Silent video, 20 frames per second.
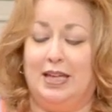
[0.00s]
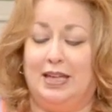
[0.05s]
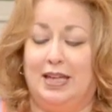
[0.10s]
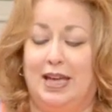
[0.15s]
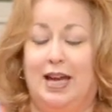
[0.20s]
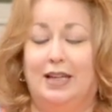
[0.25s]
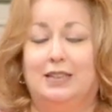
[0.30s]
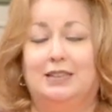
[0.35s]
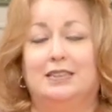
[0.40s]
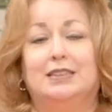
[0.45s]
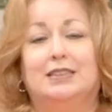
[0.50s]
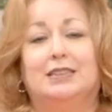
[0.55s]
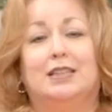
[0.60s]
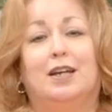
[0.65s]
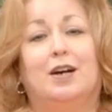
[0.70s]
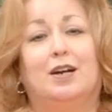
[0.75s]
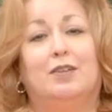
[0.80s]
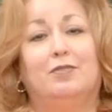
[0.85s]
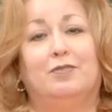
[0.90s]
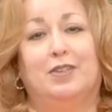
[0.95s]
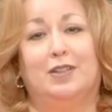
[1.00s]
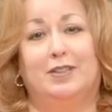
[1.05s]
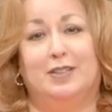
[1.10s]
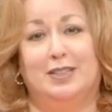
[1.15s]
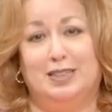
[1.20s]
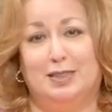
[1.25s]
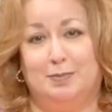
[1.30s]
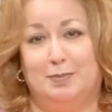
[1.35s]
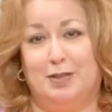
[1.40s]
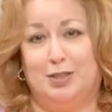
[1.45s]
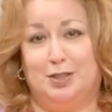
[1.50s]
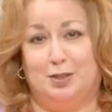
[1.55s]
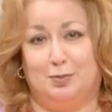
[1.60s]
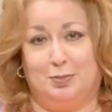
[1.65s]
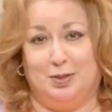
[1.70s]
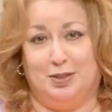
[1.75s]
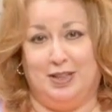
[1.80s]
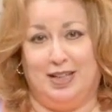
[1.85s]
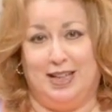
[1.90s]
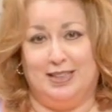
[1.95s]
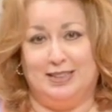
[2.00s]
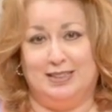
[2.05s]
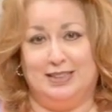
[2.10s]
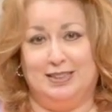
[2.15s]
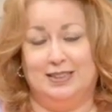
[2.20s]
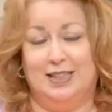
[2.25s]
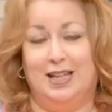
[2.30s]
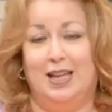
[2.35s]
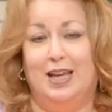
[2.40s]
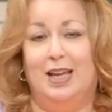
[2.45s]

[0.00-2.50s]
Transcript: cactus are very special plants.